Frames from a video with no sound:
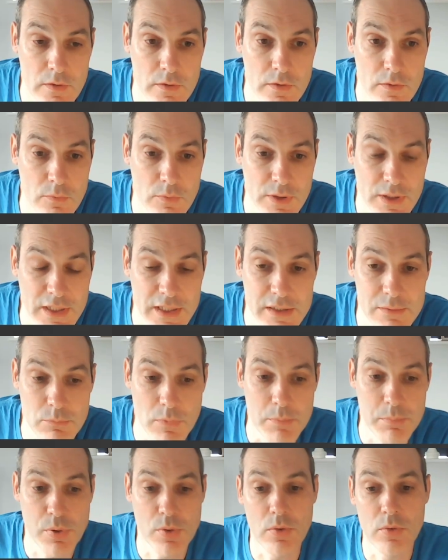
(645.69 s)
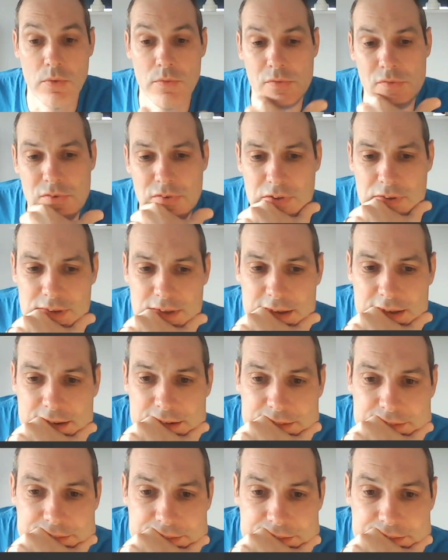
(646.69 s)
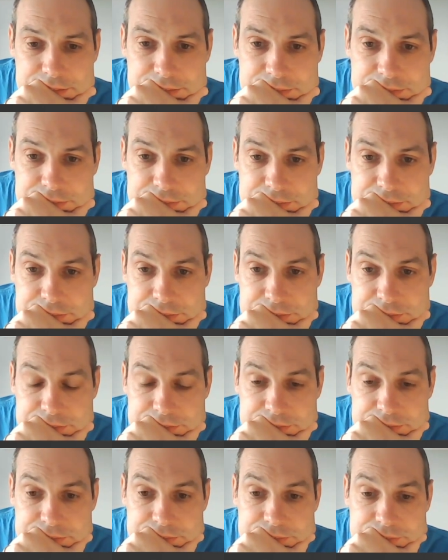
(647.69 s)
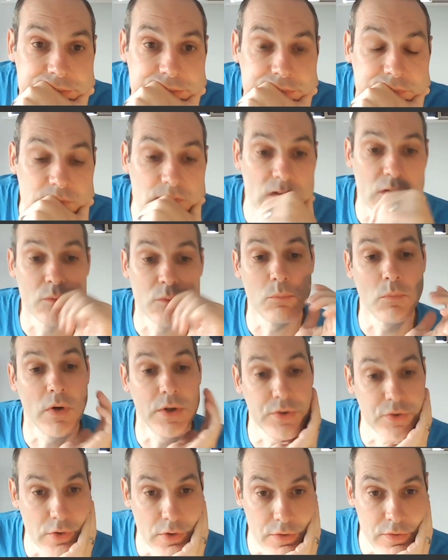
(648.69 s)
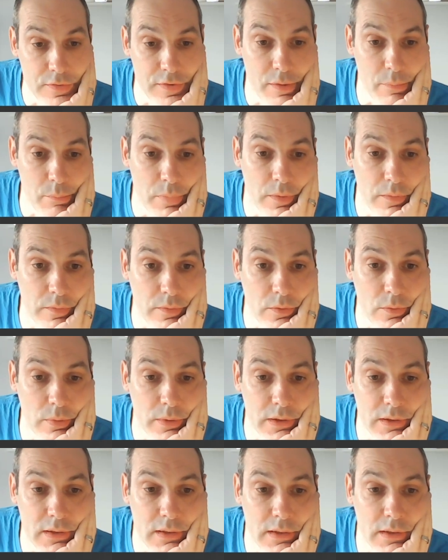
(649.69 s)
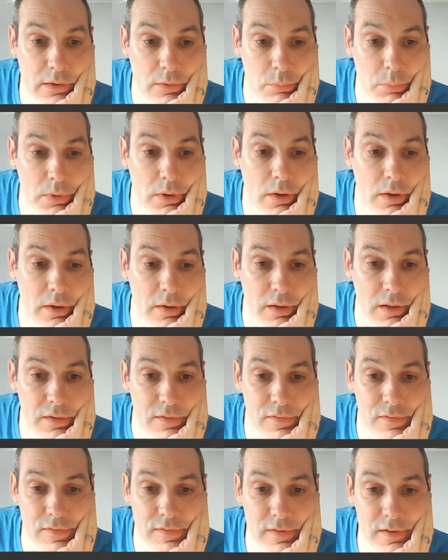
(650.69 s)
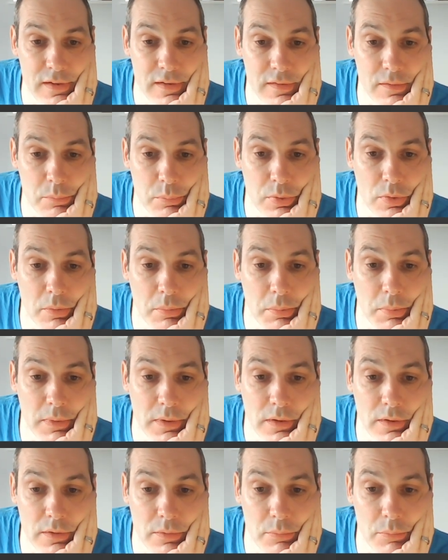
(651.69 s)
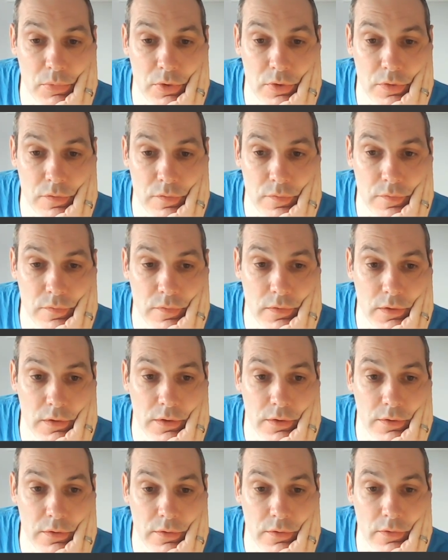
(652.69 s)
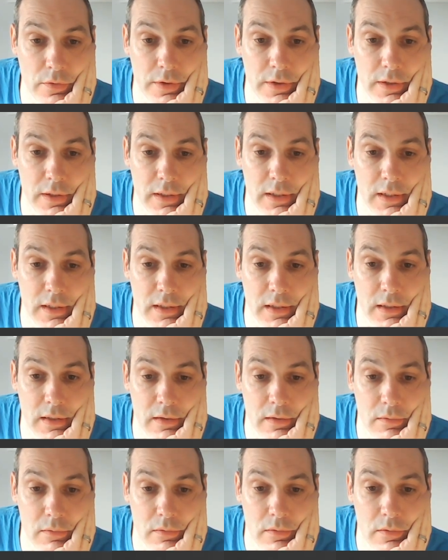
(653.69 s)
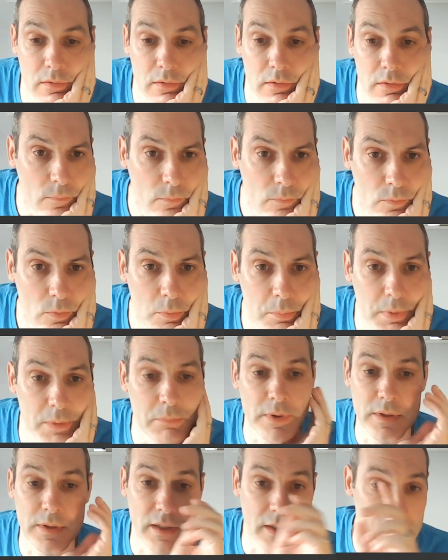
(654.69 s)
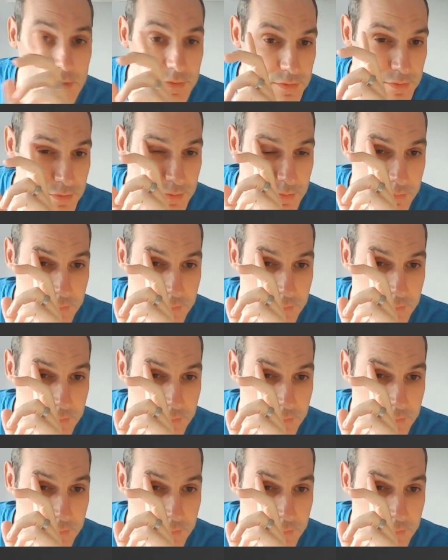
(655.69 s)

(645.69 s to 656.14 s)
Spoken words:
I want to keep my pawns connected, so I might try and tempo the queen now, but I can see they're probably going to move the knight here, would be my guess.